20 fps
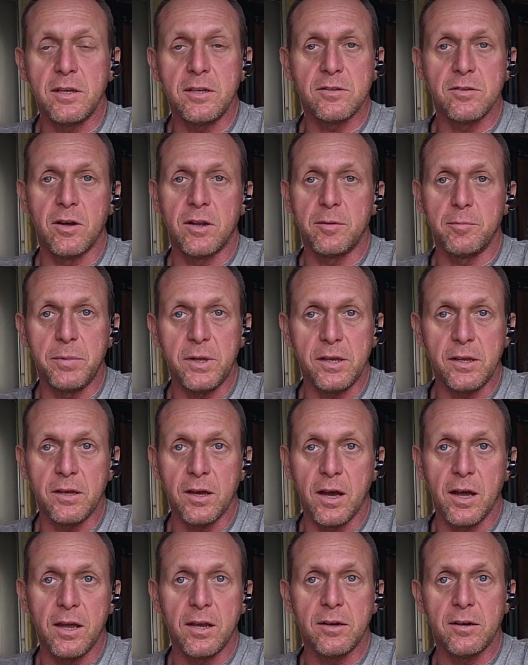He's not a big
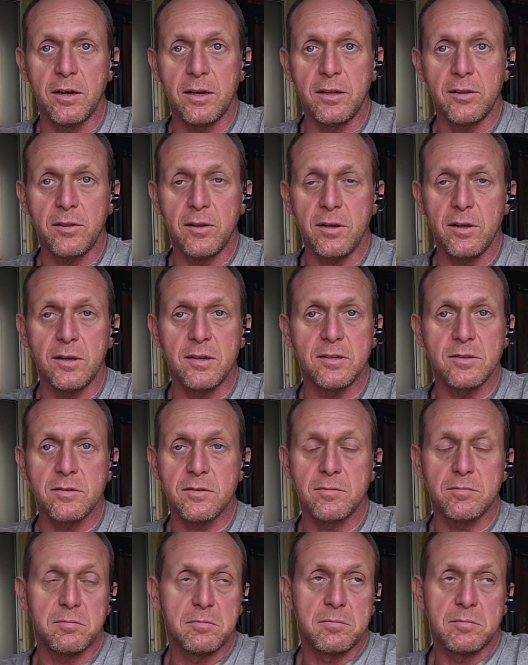guy or anything.
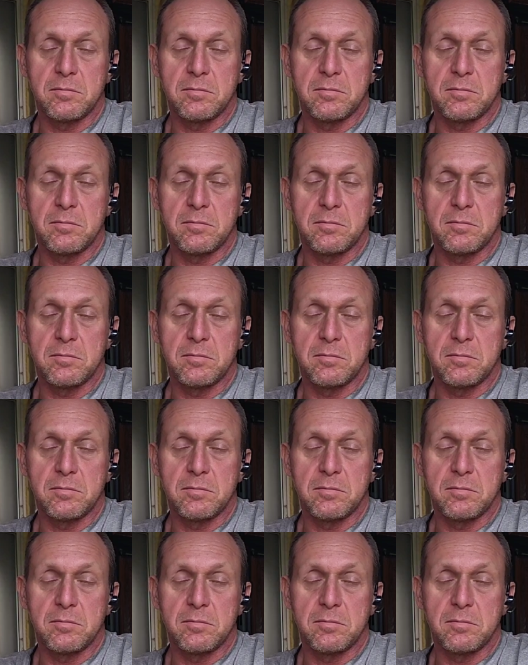He's